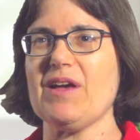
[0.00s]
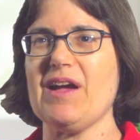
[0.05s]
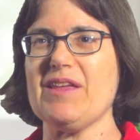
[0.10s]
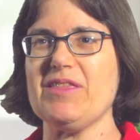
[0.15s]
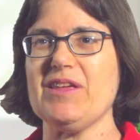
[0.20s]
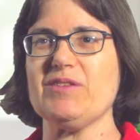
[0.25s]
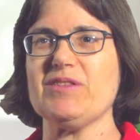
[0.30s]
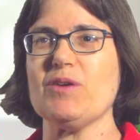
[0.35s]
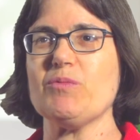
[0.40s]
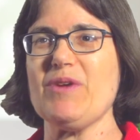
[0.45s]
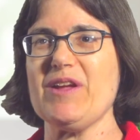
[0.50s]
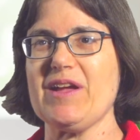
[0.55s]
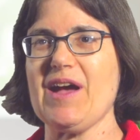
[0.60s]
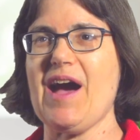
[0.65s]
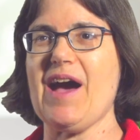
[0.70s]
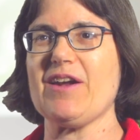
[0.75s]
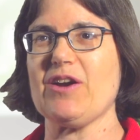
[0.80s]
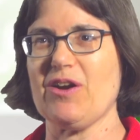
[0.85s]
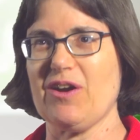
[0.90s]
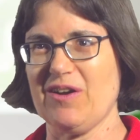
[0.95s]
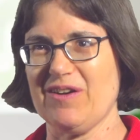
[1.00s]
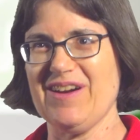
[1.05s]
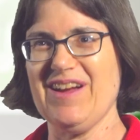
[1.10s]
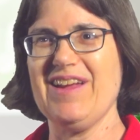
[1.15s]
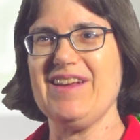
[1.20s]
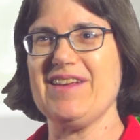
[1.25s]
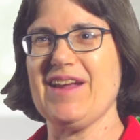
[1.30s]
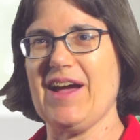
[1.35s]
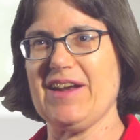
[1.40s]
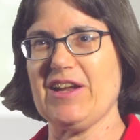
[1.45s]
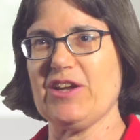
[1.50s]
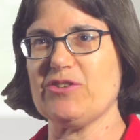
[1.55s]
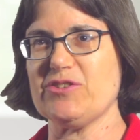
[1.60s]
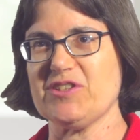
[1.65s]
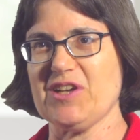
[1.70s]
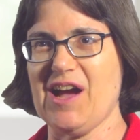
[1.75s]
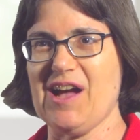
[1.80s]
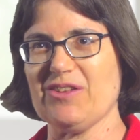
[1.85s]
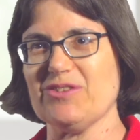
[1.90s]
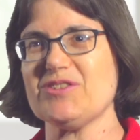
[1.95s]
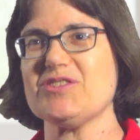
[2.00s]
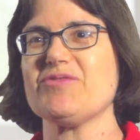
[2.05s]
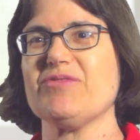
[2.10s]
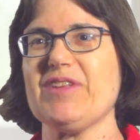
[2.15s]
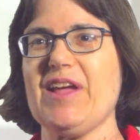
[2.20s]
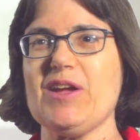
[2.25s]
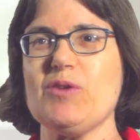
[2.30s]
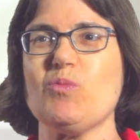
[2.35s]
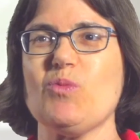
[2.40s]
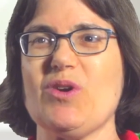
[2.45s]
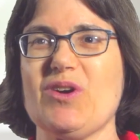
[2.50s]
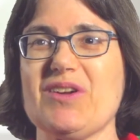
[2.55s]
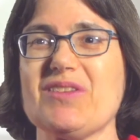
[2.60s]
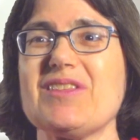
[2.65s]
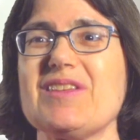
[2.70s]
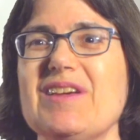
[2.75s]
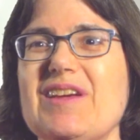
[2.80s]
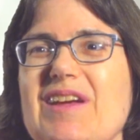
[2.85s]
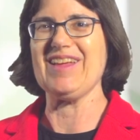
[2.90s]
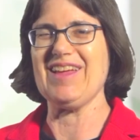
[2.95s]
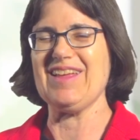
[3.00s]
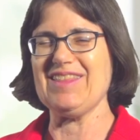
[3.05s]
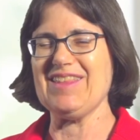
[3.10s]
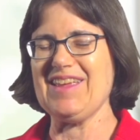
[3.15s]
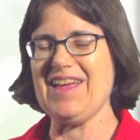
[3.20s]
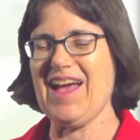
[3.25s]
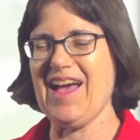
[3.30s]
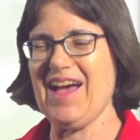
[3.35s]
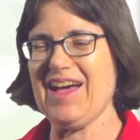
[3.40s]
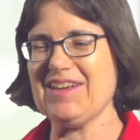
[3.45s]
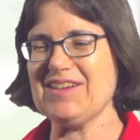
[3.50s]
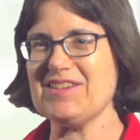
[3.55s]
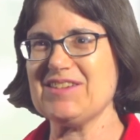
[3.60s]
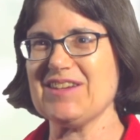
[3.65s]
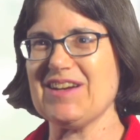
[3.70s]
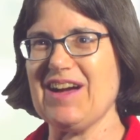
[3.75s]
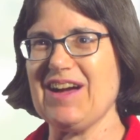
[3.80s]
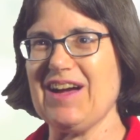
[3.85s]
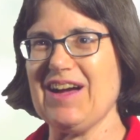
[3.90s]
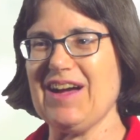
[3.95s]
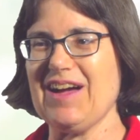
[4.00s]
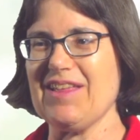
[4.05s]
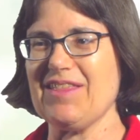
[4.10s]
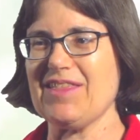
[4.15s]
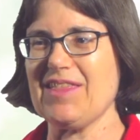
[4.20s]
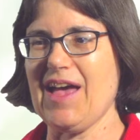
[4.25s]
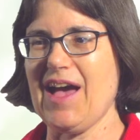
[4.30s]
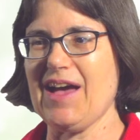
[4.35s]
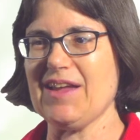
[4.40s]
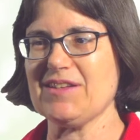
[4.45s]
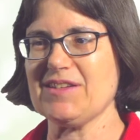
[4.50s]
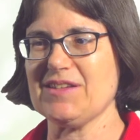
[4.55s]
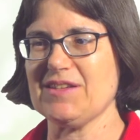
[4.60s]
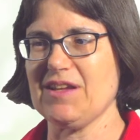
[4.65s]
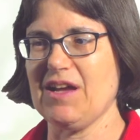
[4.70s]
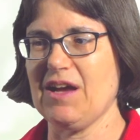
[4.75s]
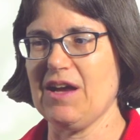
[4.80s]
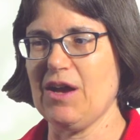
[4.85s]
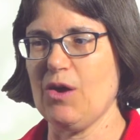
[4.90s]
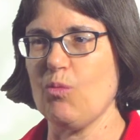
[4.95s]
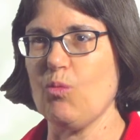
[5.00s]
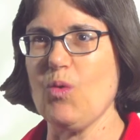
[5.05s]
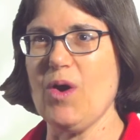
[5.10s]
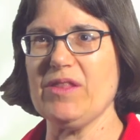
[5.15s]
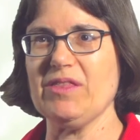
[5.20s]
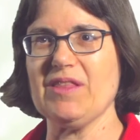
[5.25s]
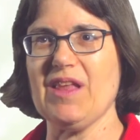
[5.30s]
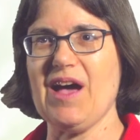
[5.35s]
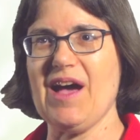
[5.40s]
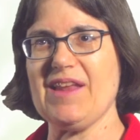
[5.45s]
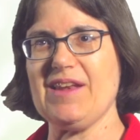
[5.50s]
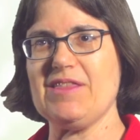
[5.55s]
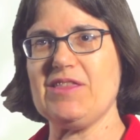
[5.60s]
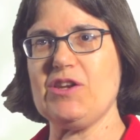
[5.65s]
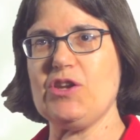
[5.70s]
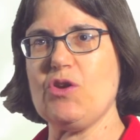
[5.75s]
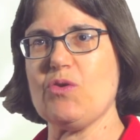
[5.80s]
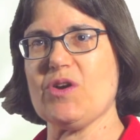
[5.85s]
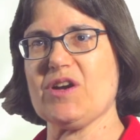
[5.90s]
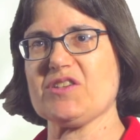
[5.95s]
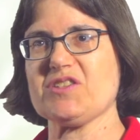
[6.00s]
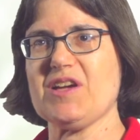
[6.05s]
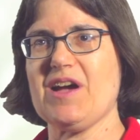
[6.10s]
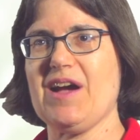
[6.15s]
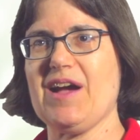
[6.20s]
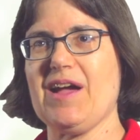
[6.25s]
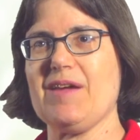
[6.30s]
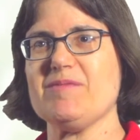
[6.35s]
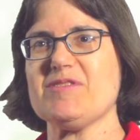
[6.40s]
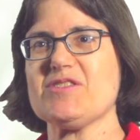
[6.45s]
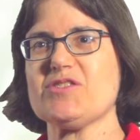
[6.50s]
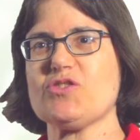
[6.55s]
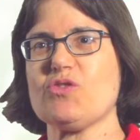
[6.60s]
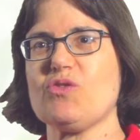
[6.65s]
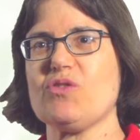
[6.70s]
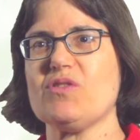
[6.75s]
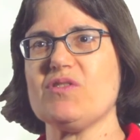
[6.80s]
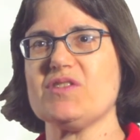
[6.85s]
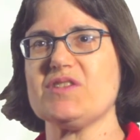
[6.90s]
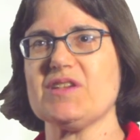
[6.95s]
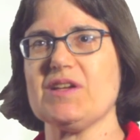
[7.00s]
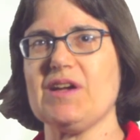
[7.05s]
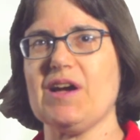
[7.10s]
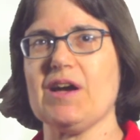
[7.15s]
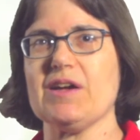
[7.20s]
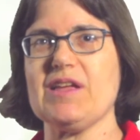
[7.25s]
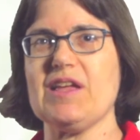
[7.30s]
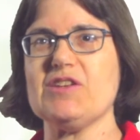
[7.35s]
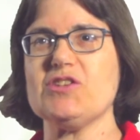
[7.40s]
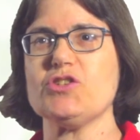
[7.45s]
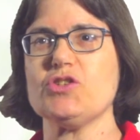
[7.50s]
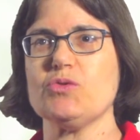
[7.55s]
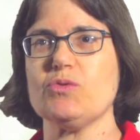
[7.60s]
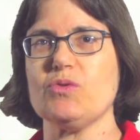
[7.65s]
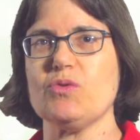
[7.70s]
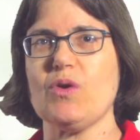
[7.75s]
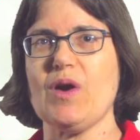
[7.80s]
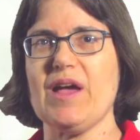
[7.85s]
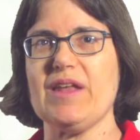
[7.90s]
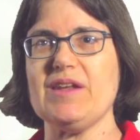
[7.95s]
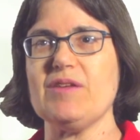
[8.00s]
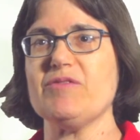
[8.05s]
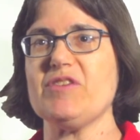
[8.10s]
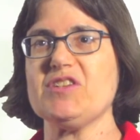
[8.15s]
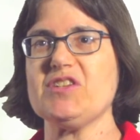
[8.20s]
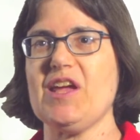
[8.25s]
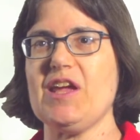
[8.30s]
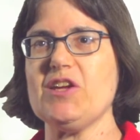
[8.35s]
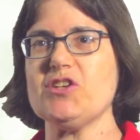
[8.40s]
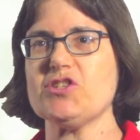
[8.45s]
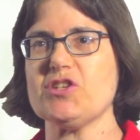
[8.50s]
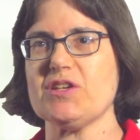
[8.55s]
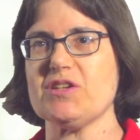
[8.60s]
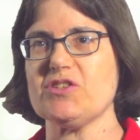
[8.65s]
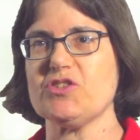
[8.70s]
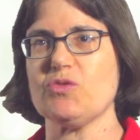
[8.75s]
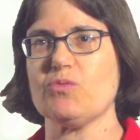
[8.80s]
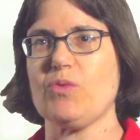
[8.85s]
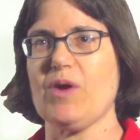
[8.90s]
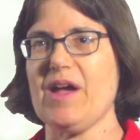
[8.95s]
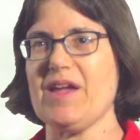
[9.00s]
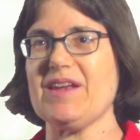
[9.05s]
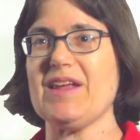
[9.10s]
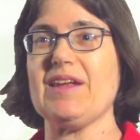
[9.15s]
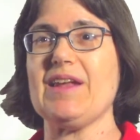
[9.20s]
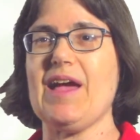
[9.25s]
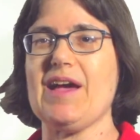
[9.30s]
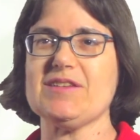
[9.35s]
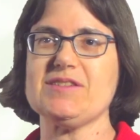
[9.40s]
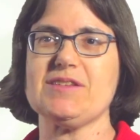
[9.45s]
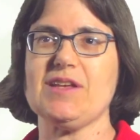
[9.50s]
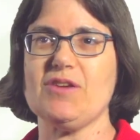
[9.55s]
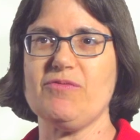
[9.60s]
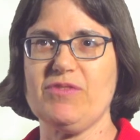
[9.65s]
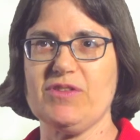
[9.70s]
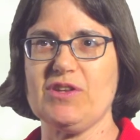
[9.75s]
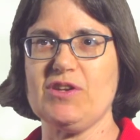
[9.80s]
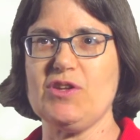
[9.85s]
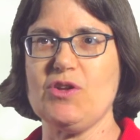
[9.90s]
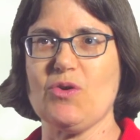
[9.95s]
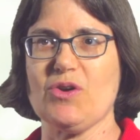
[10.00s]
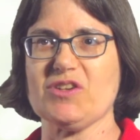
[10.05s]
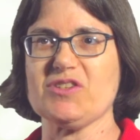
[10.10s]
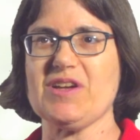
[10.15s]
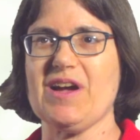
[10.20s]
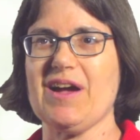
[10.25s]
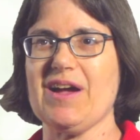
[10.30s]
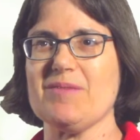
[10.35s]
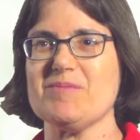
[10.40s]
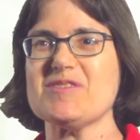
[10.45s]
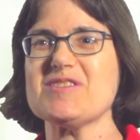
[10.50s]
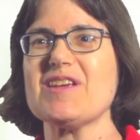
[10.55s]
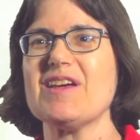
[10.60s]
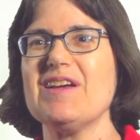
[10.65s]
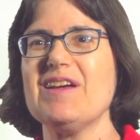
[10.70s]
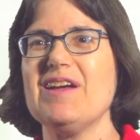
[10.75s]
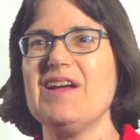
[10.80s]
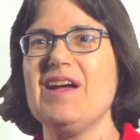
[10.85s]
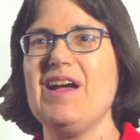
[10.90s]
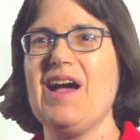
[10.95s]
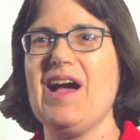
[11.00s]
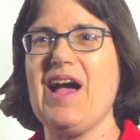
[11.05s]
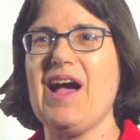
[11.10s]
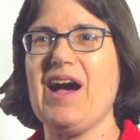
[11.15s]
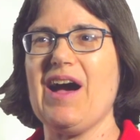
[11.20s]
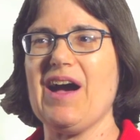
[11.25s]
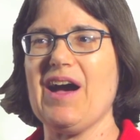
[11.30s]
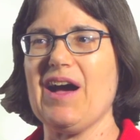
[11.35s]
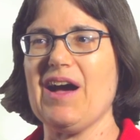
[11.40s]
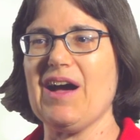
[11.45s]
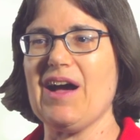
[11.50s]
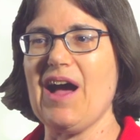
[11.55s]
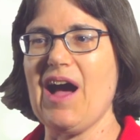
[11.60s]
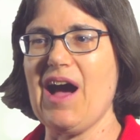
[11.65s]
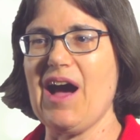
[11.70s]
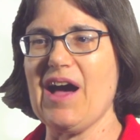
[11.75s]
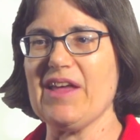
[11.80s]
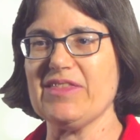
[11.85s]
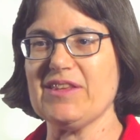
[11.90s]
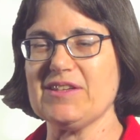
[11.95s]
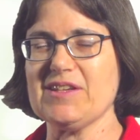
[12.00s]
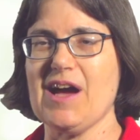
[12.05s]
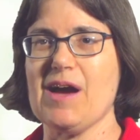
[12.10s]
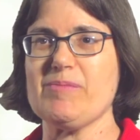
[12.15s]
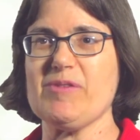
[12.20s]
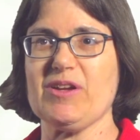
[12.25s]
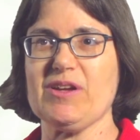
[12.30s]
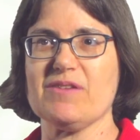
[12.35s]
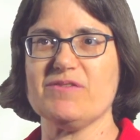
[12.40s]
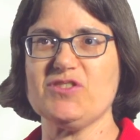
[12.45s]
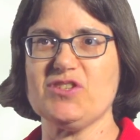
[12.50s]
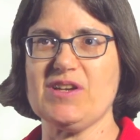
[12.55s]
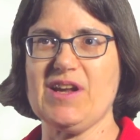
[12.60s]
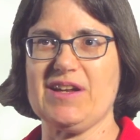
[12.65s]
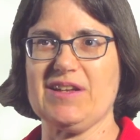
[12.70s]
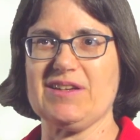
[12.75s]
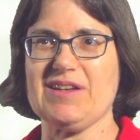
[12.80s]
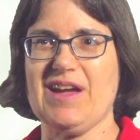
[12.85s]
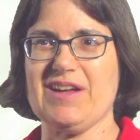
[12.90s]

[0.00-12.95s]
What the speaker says: I think that we got our $900 flight worth. In the end, that one line in the New York Times turned into an invitation to write an essay for the New York Times on the topic of genetic